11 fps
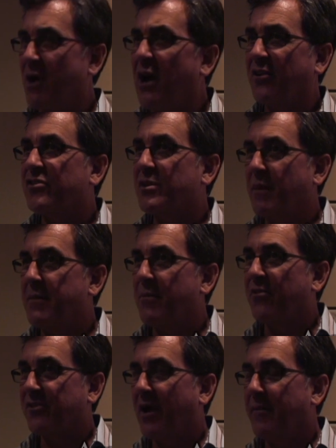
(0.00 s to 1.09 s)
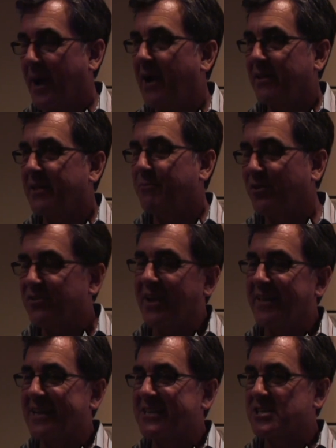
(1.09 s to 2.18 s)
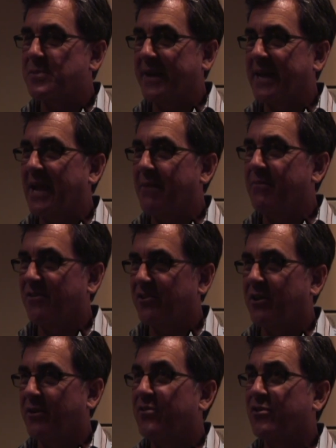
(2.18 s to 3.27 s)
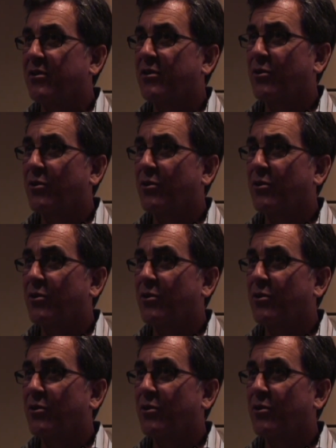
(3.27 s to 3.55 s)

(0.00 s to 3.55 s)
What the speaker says: Honestly, my most highly anticipated game this year is